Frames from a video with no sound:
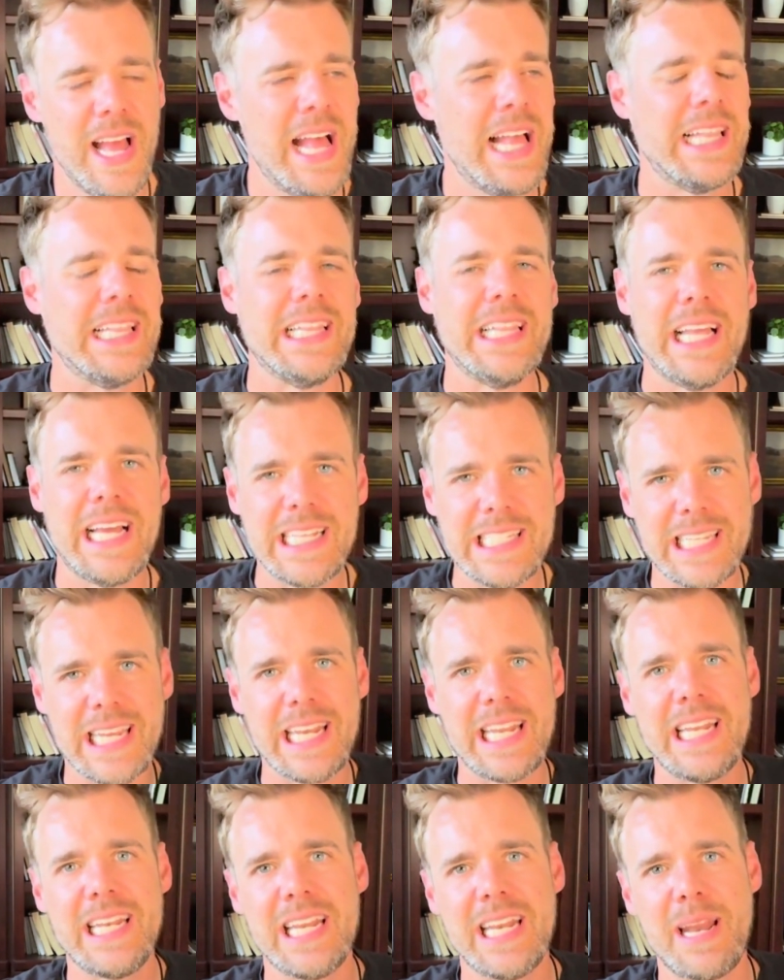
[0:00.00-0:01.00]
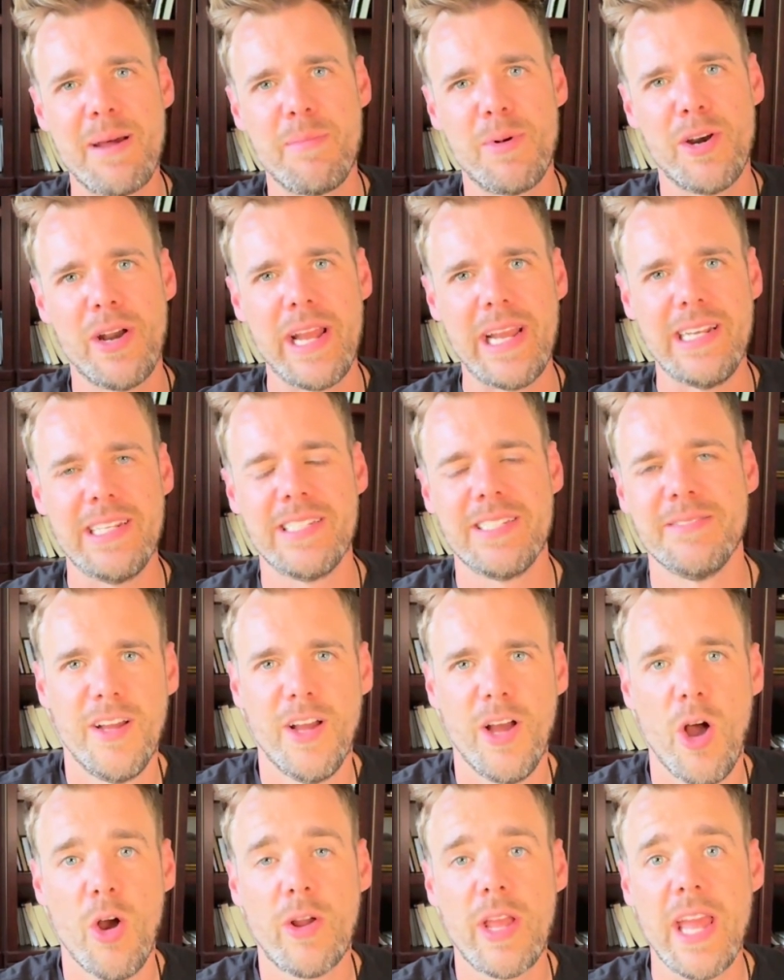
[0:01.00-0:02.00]
Let's get into number 8.
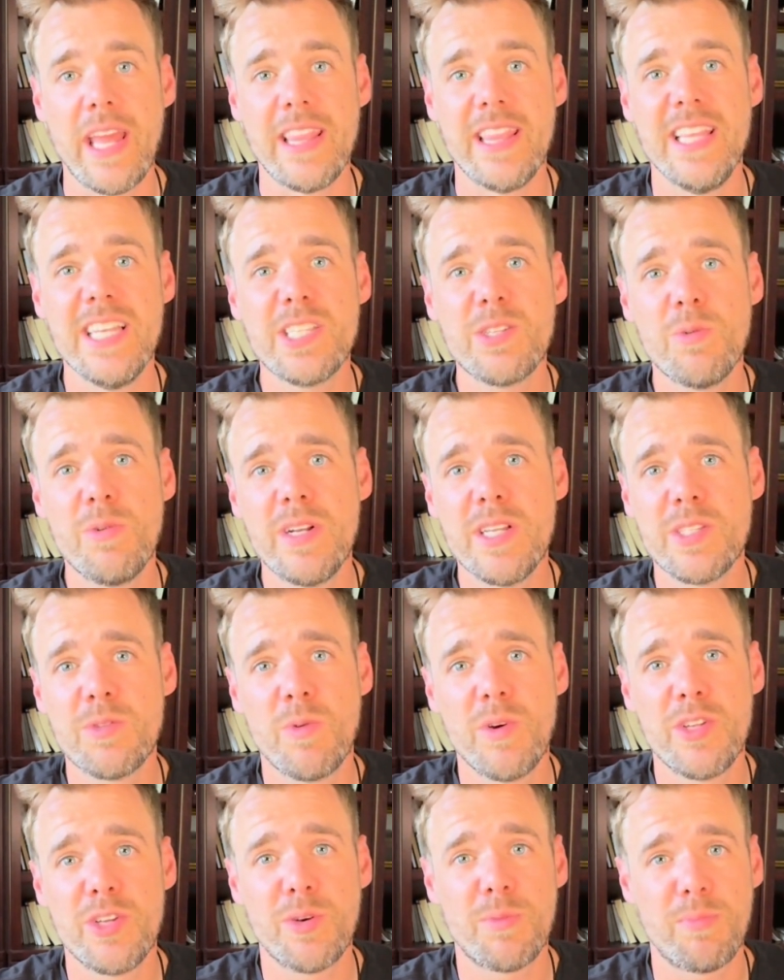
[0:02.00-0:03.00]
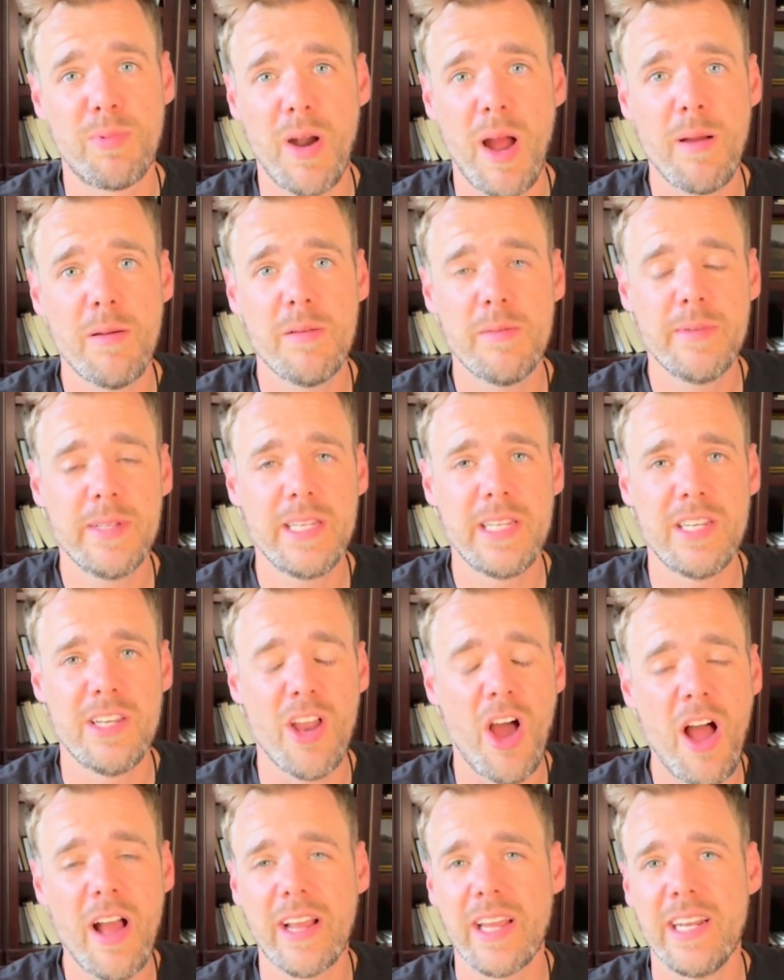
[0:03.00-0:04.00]
Okay, this one is one you're probably
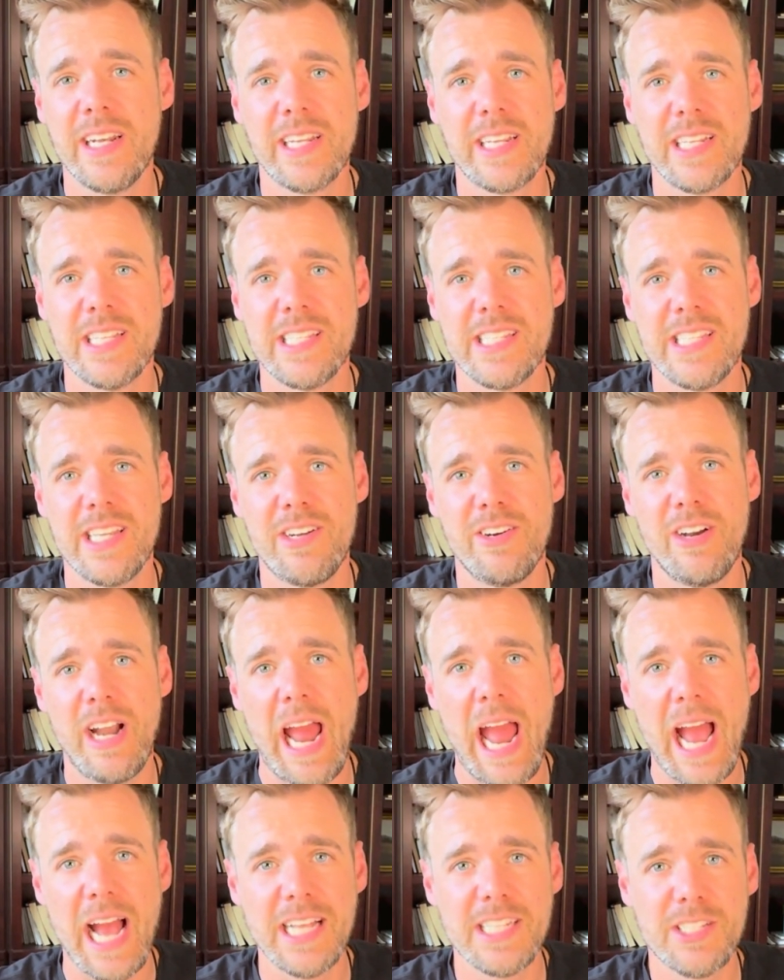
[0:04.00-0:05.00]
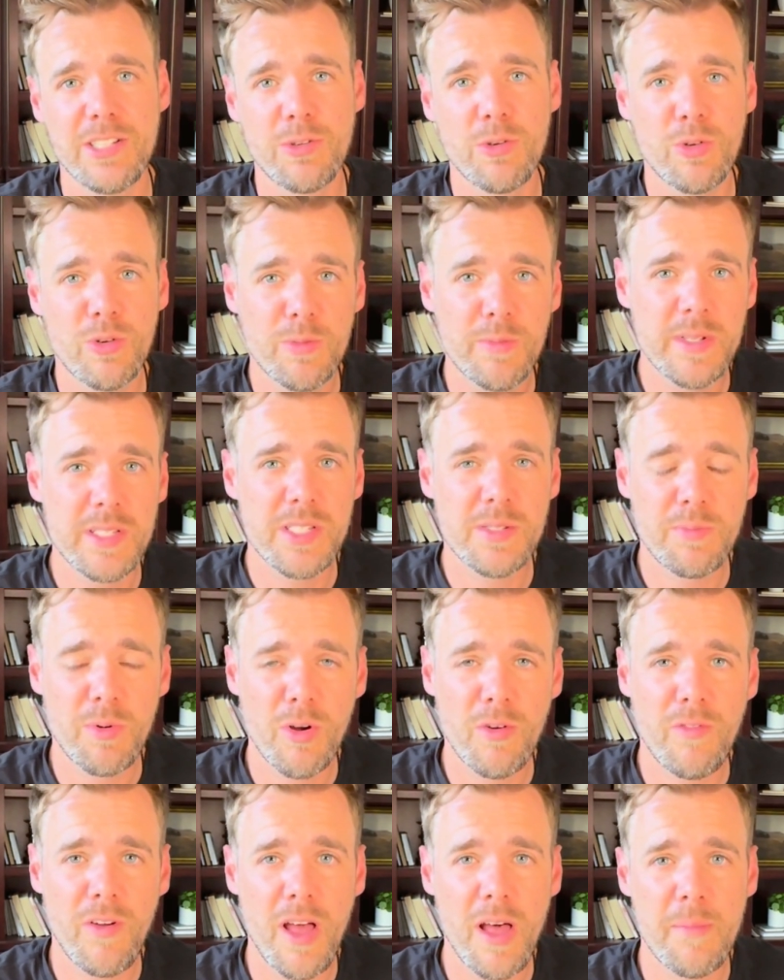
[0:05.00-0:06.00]
not going to consider as a Google Business
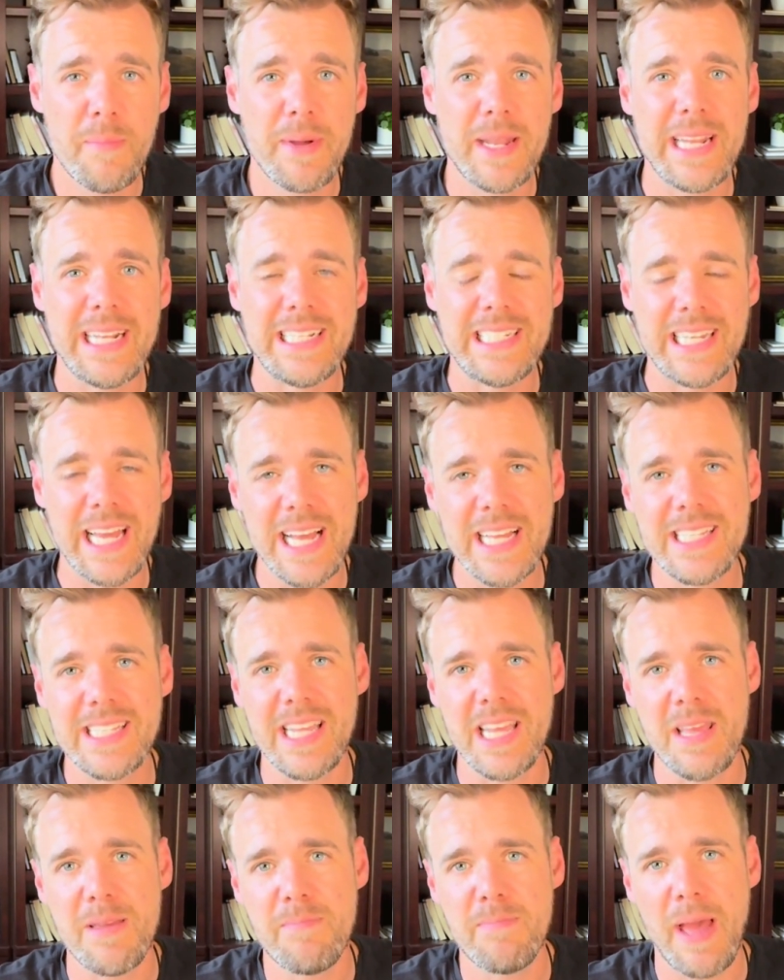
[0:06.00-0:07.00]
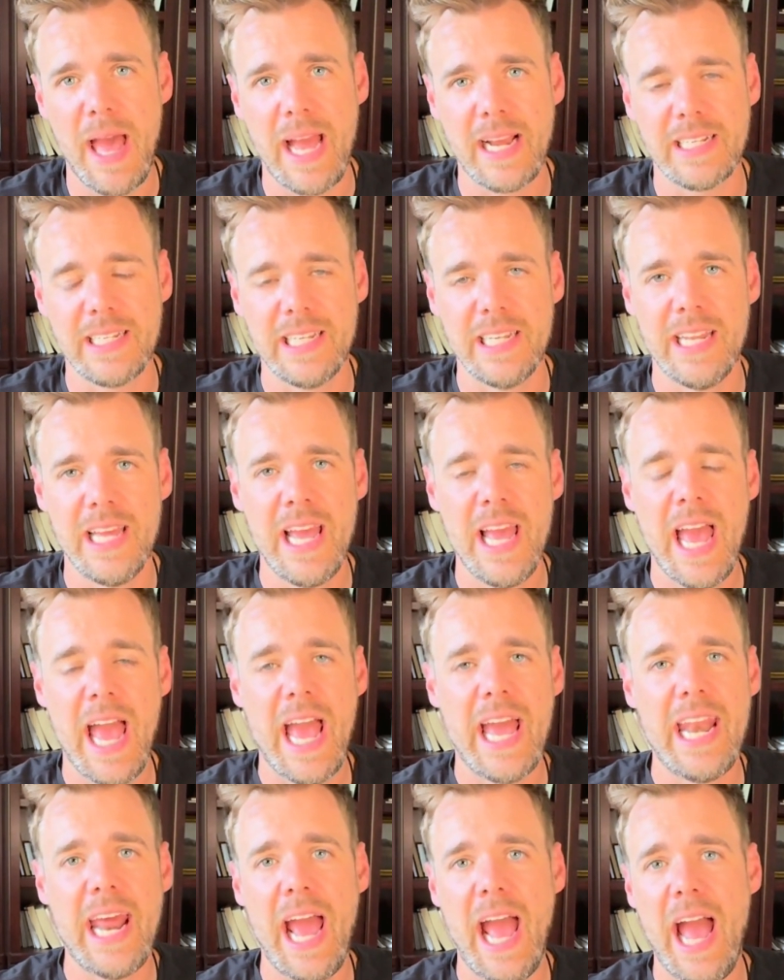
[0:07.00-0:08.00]
Profile, but it does impact it.
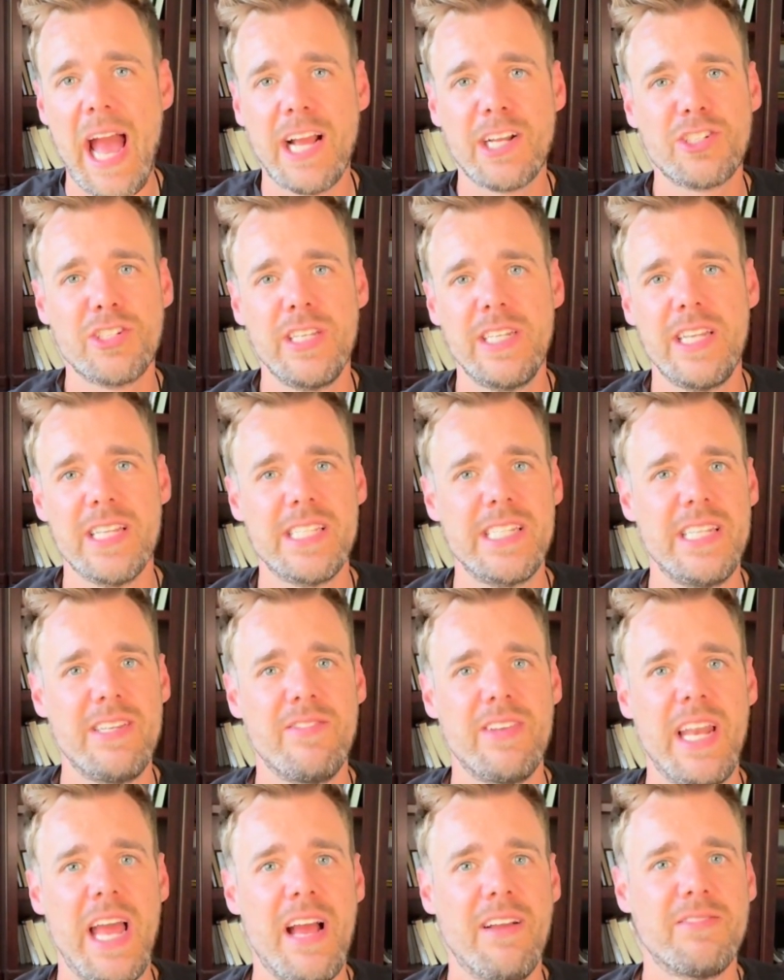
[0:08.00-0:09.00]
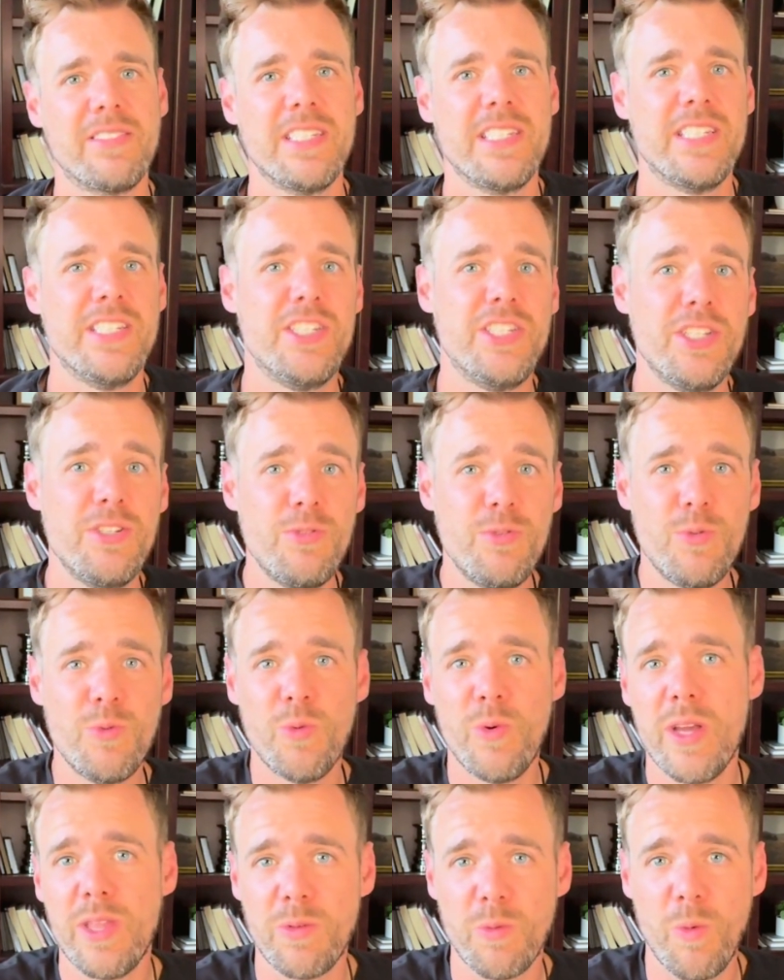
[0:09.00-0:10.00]
And it actually doesn't even have to do
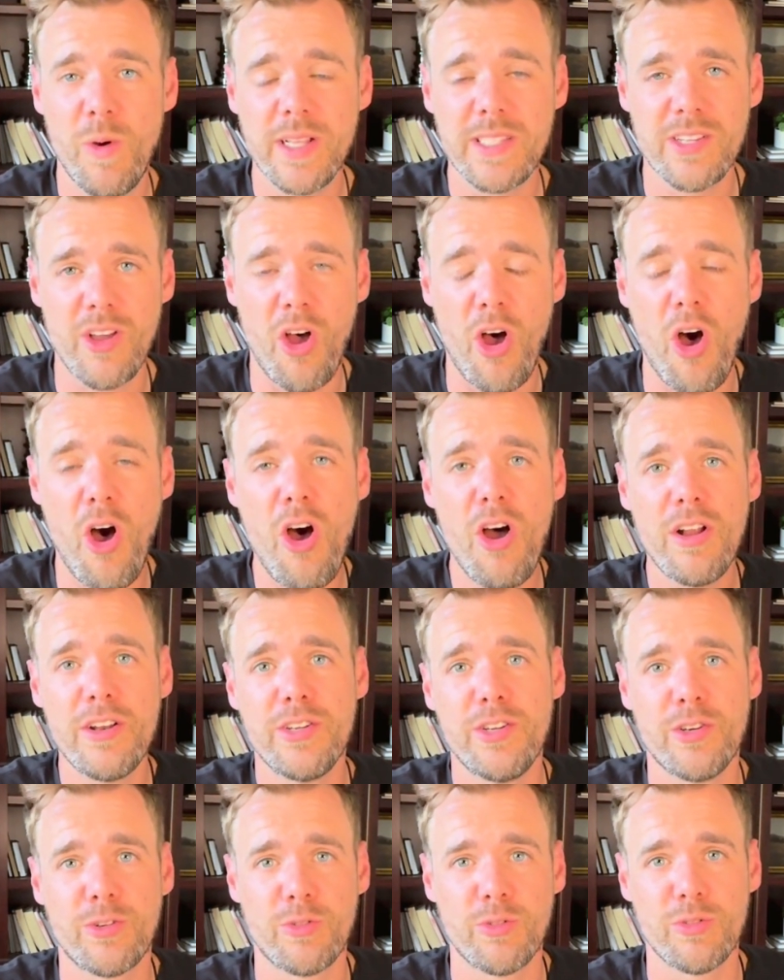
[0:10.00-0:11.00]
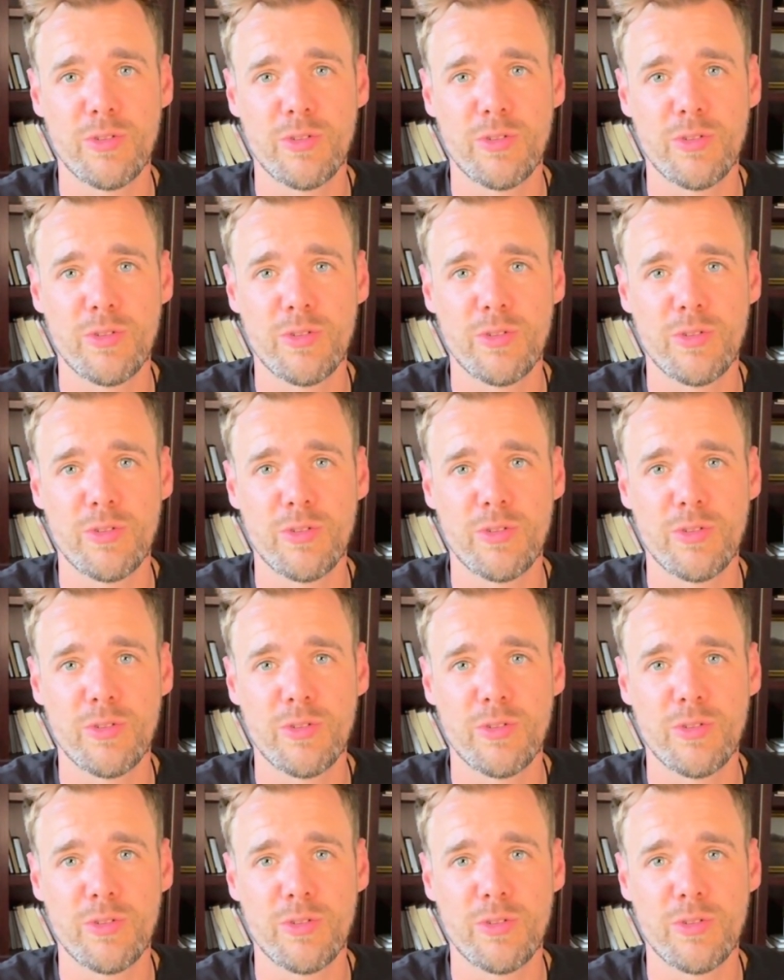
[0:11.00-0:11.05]
with what's on your